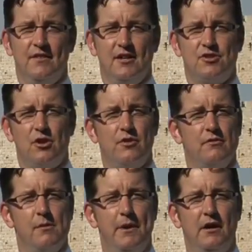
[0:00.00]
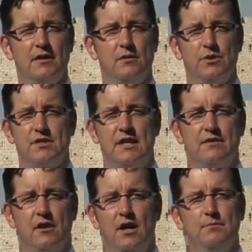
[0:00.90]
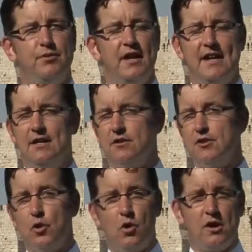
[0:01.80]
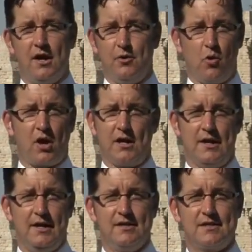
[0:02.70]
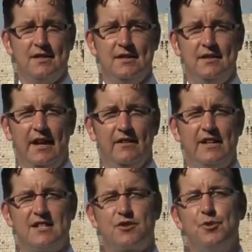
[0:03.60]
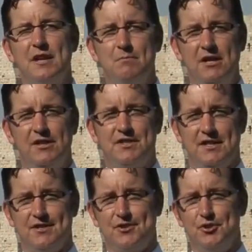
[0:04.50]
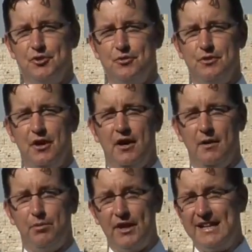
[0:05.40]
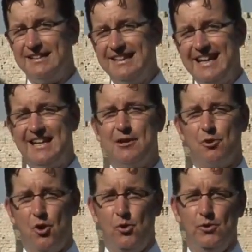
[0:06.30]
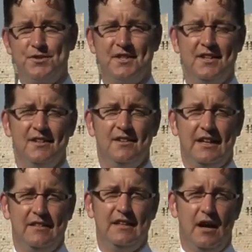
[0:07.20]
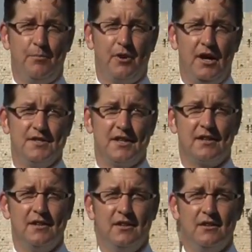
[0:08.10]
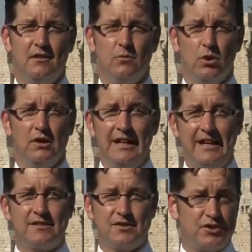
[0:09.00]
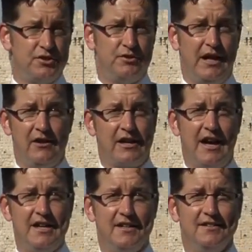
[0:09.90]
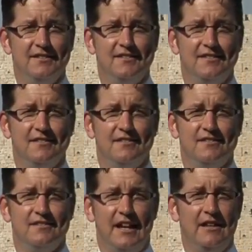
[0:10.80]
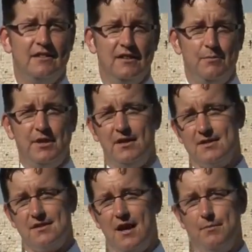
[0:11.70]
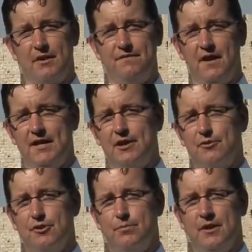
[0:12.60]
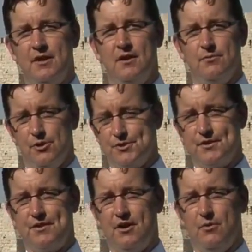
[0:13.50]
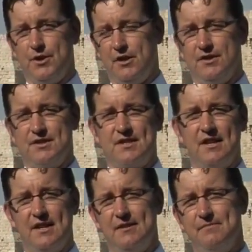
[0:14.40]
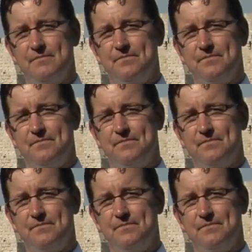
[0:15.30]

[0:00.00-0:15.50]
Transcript: that show the rebellion was neither unplanned nor unorganized. At least 3 militants who played leading roles in the uprising were linked to Al-Qaeda and the Libyan Islamic fighting group, Rosenthal went on to say.